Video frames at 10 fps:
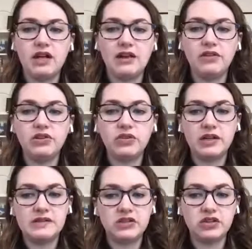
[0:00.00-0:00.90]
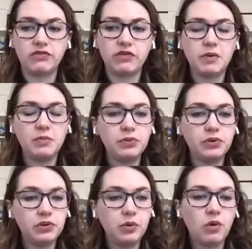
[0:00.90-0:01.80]
often having transitioned
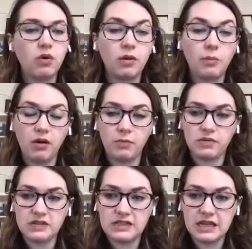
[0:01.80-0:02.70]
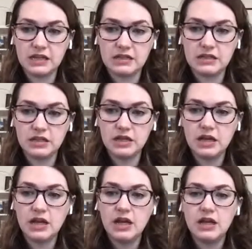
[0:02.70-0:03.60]
from a blue or a purple state.
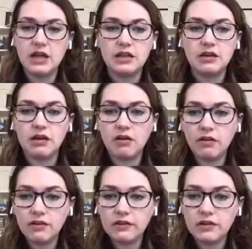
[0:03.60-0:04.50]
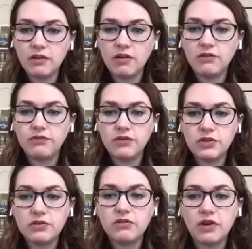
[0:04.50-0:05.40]
There are also
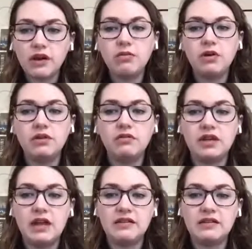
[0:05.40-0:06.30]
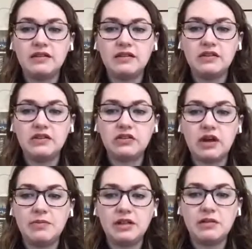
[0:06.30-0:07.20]
a few very well-known cases
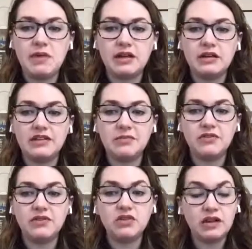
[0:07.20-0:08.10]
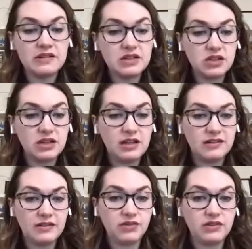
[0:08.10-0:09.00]
describing the mechanism of the
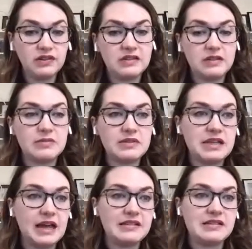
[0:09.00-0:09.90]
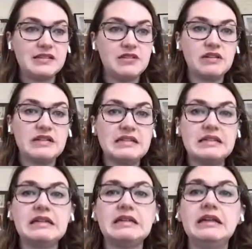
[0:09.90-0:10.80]
transition in several systems, as
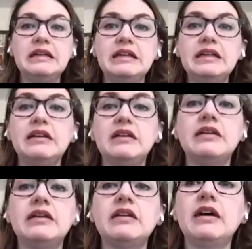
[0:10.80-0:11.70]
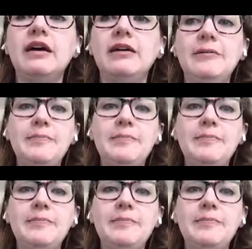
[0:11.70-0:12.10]
you can see here.